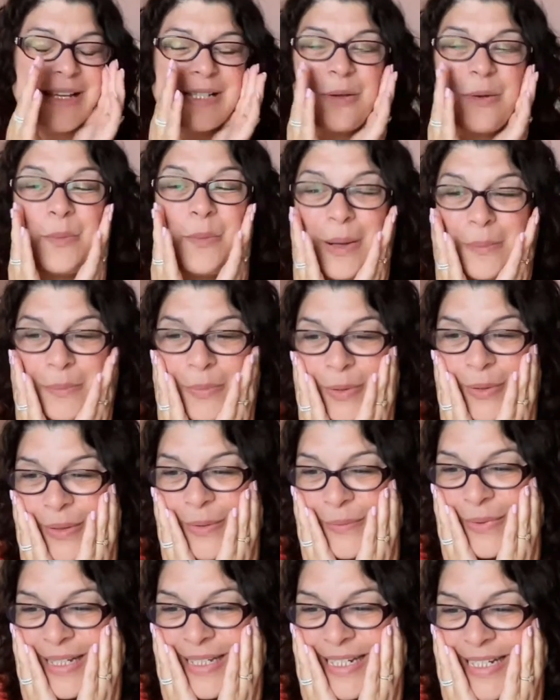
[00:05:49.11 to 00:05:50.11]
At one point,
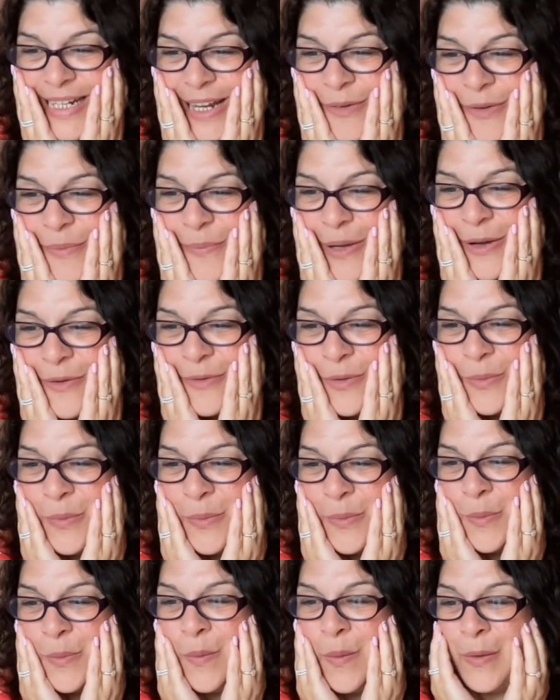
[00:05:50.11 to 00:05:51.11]
we did have a bit of
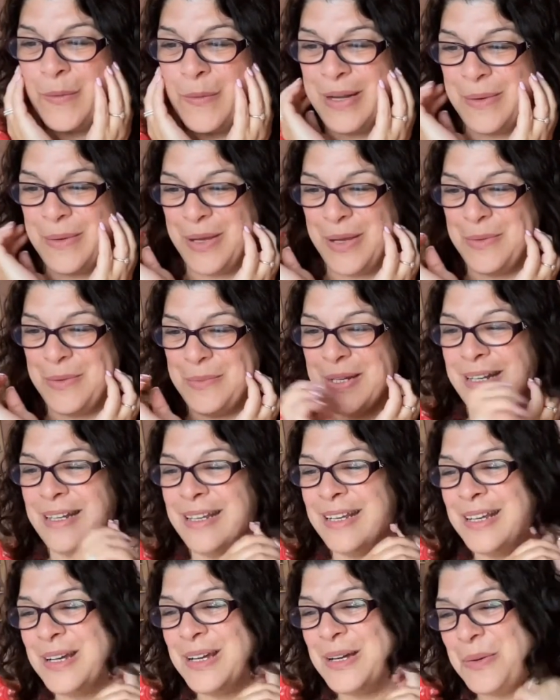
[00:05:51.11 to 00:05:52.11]
a worry moment
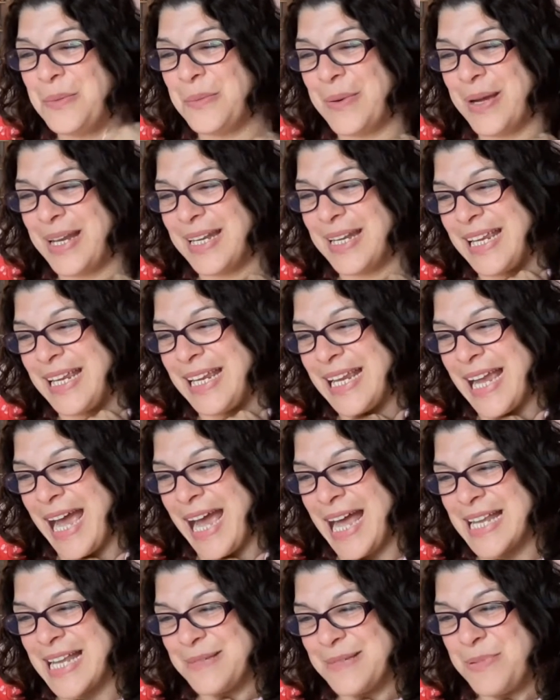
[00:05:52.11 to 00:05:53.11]
when he
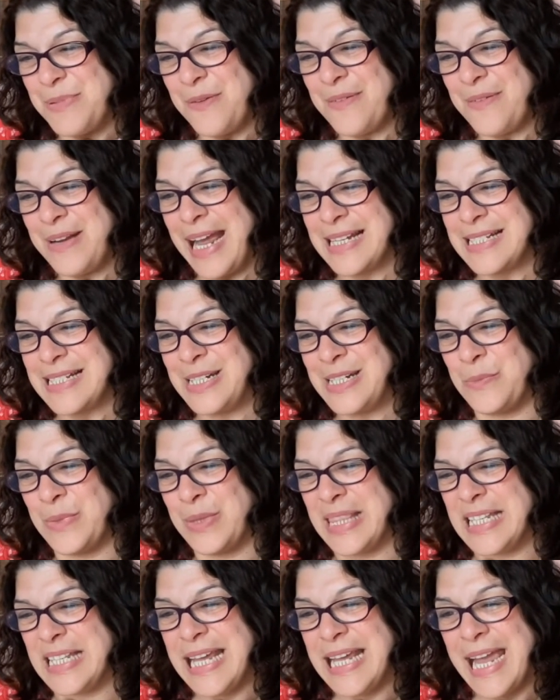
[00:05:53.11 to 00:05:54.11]
had a bit of an accident with
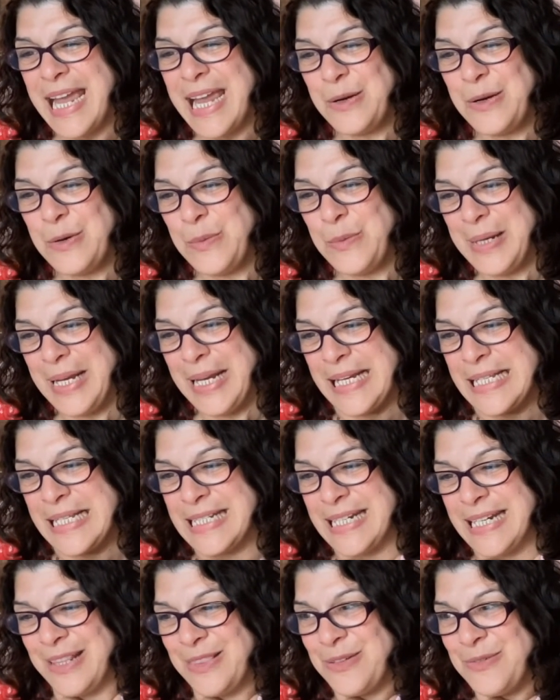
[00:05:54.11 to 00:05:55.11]
the tail and placed
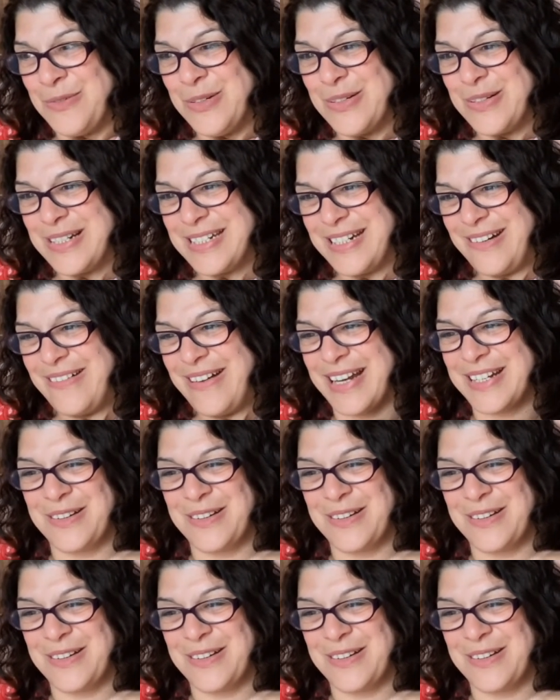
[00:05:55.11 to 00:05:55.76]
it in the wrong direction.